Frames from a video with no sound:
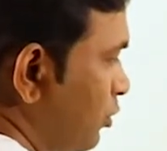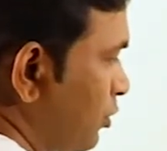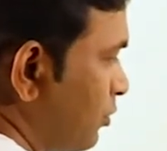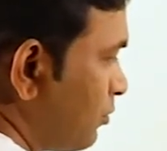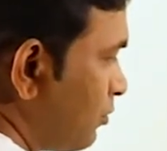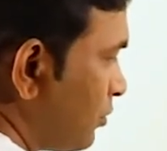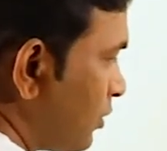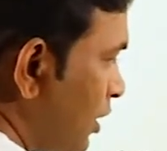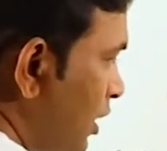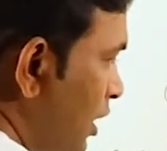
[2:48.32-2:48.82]
bone.
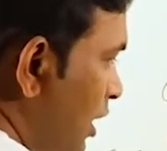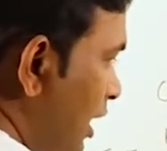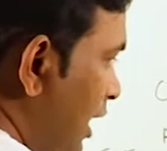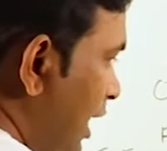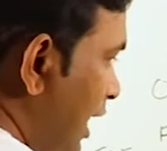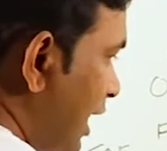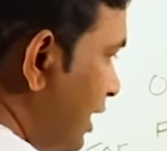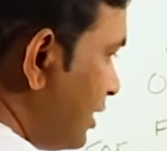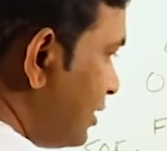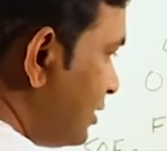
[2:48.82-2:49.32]

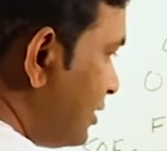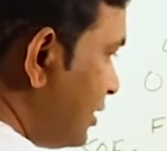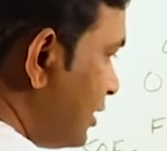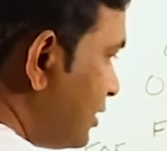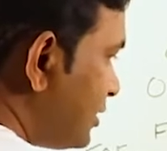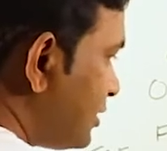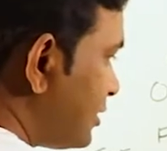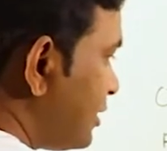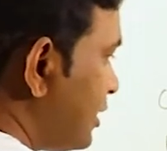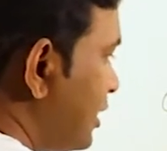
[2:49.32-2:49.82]
And
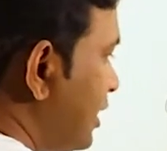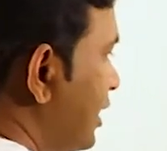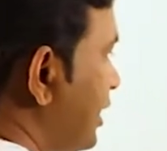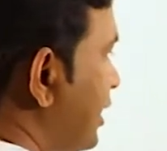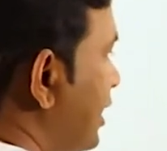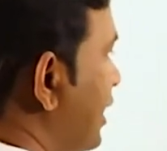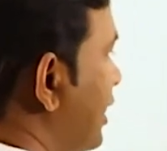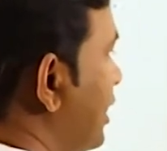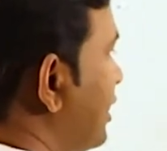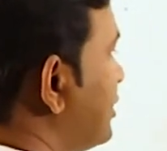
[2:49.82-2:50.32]
this
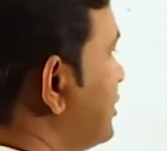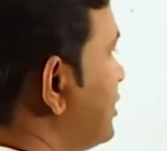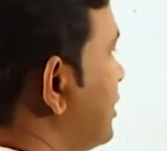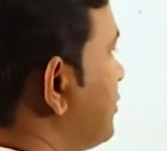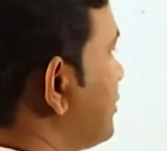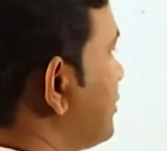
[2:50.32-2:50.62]
area is